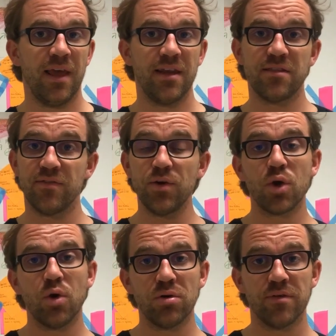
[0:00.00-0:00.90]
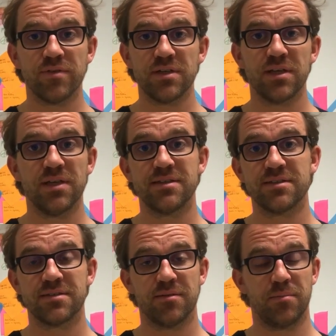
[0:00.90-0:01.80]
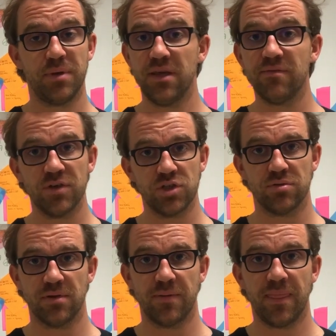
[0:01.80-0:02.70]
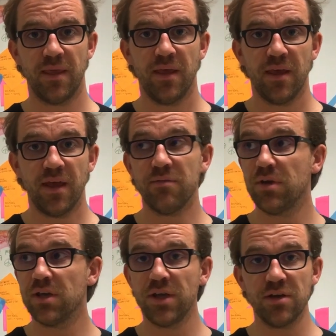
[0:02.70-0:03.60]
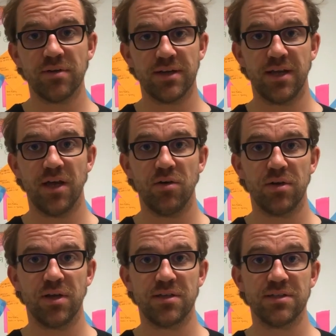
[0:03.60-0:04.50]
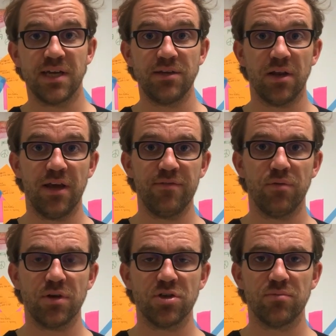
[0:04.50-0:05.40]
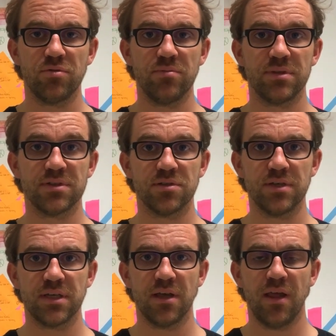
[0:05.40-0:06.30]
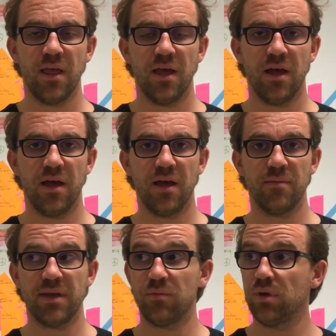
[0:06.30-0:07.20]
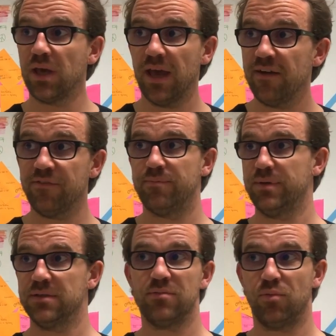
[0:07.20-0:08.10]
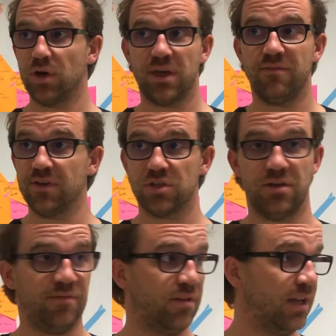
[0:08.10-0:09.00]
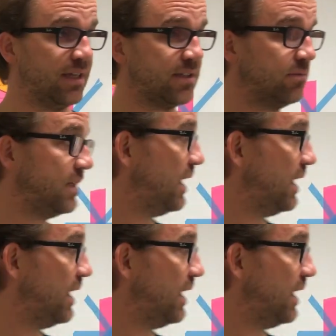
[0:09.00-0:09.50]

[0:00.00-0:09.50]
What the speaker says: And at the very core of it, it's being visual. And we are here right now in a Design Your Life workshop room in Zurich, and we have been working visually for the last 2